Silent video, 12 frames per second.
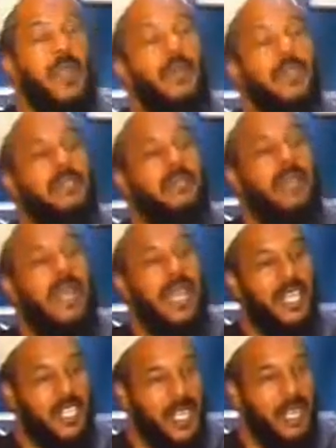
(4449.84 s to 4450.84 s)
When I was in
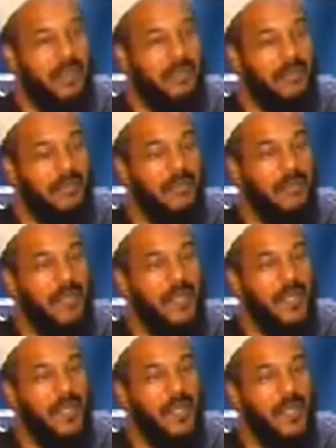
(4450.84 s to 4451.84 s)
Malaysia
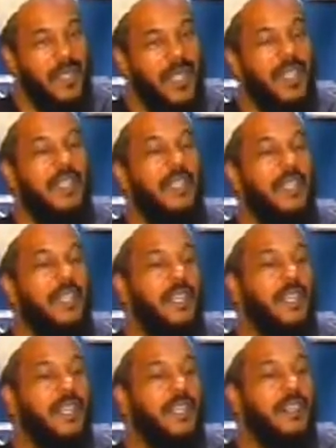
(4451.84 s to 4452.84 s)
in
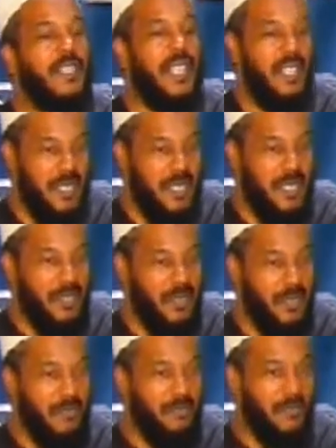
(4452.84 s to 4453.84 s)
the
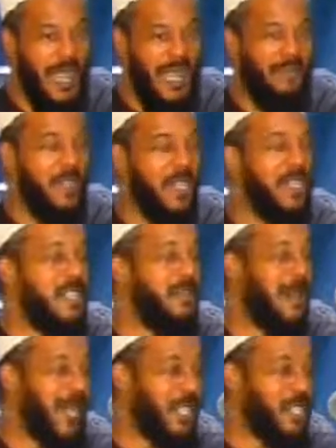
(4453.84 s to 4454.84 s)
60s, I lived in
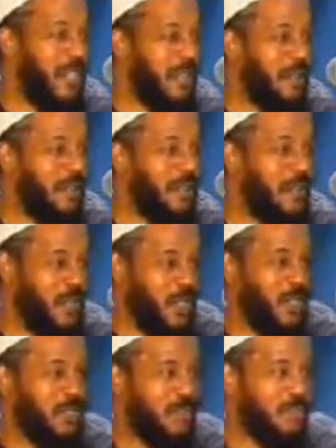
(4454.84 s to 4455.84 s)
East Malaysia,
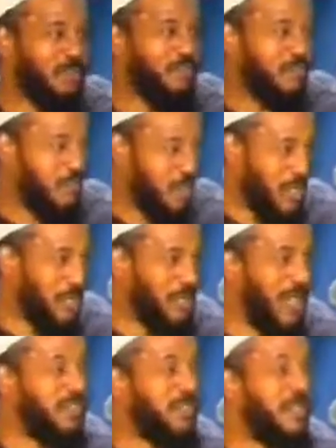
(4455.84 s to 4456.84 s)
which is a
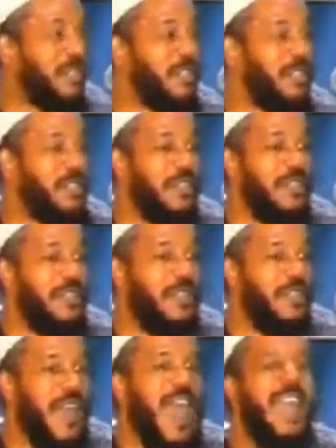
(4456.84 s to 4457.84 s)
Muslim country,
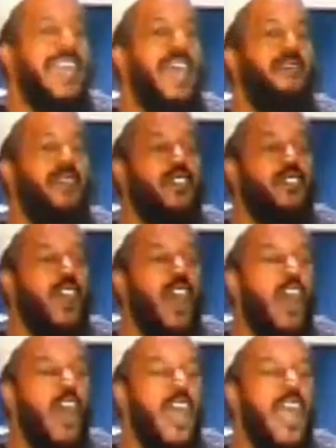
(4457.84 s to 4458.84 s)
I never
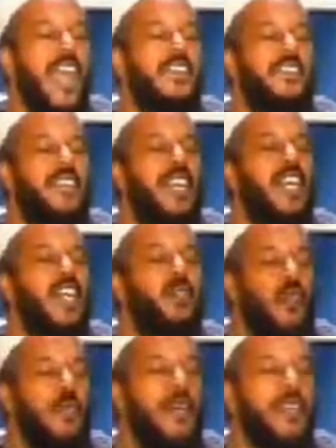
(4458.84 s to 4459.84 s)
saw a
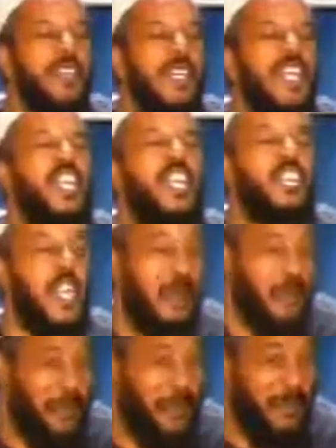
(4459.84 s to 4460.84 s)
single woman in
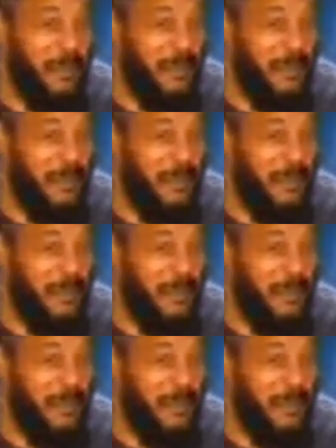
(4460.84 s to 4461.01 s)
hijab.